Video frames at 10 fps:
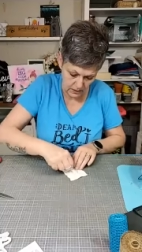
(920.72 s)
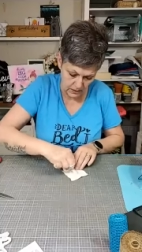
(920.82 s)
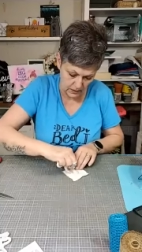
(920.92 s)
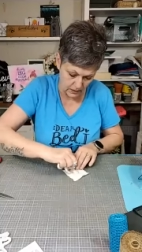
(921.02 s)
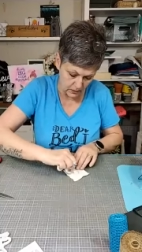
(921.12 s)

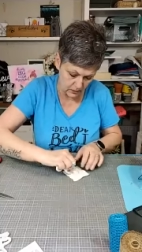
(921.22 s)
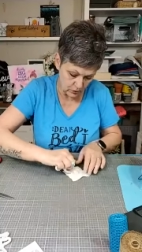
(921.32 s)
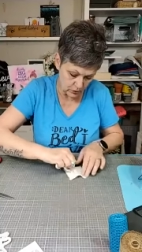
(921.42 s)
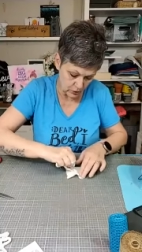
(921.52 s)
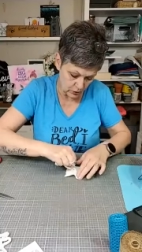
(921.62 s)
and
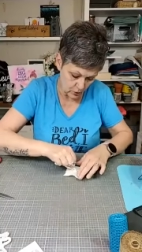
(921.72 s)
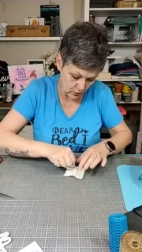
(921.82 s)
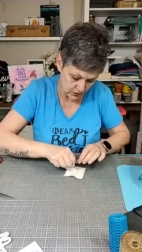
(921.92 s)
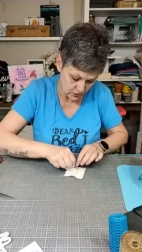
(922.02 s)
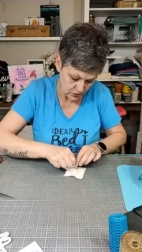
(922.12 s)
you're
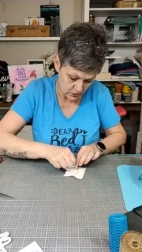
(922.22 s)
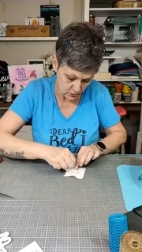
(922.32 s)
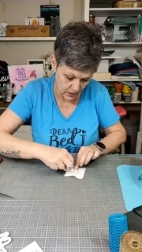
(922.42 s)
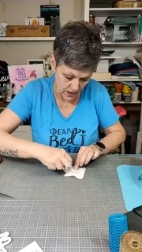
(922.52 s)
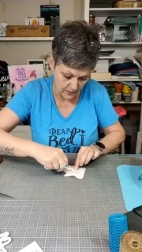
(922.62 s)
going to
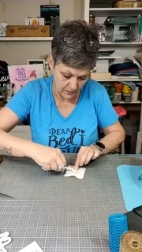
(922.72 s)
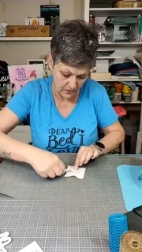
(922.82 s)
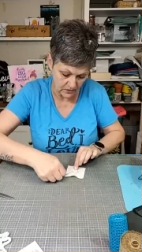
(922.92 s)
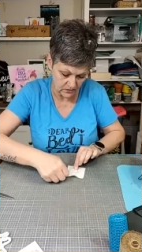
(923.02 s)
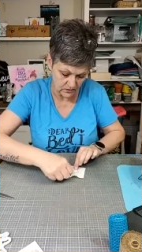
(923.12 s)
wrap
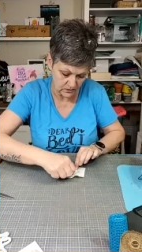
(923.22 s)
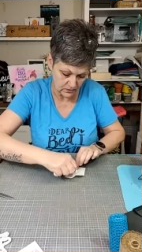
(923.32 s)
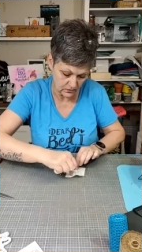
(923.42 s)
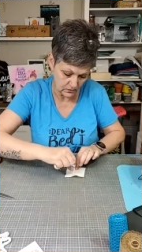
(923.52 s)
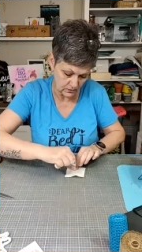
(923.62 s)
this
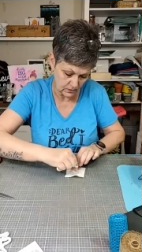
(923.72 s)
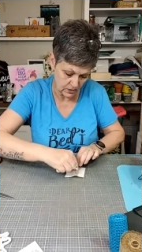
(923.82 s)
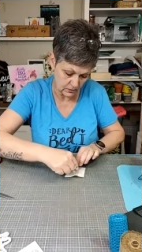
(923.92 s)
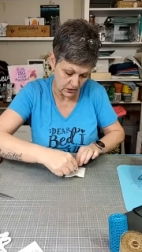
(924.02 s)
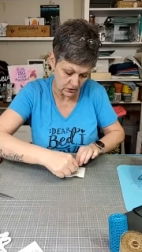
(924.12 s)

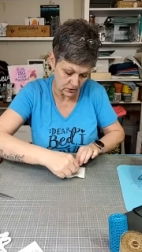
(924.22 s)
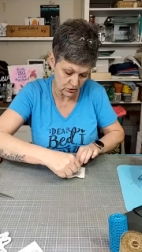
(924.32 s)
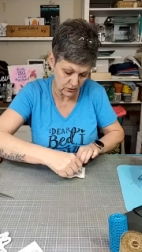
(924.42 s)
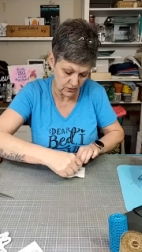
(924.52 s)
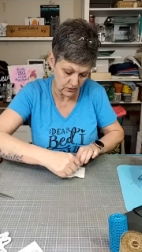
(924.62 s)
and make
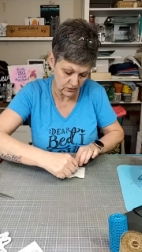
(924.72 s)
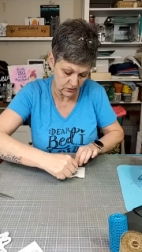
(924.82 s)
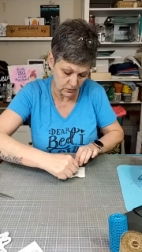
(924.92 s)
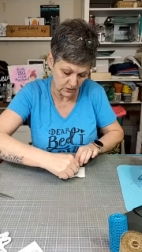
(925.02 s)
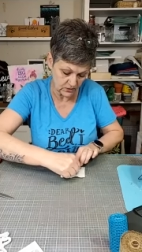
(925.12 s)
sure that it's
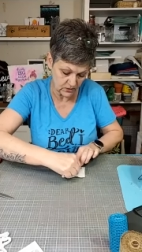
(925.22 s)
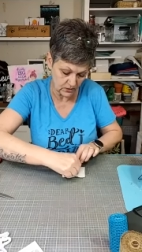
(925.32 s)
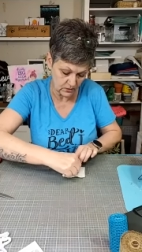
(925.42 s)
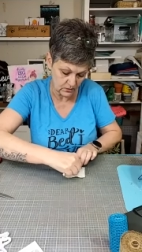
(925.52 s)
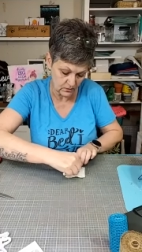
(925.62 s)

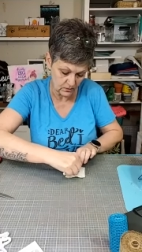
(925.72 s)
twisted.